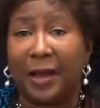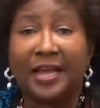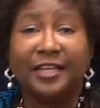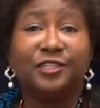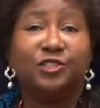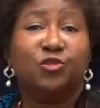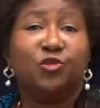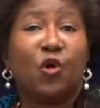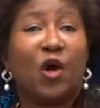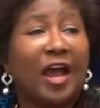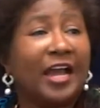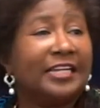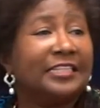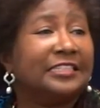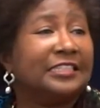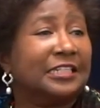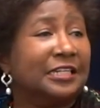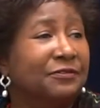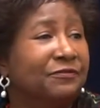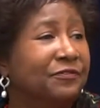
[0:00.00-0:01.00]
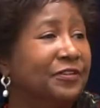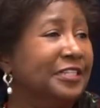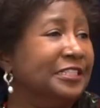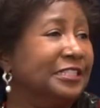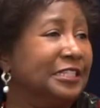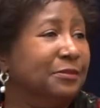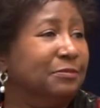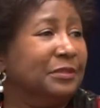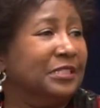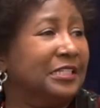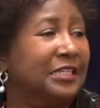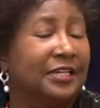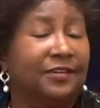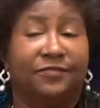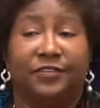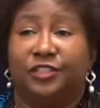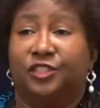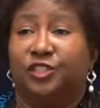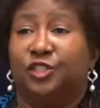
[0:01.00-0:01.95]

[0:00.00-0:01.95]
I tried to convince him to give it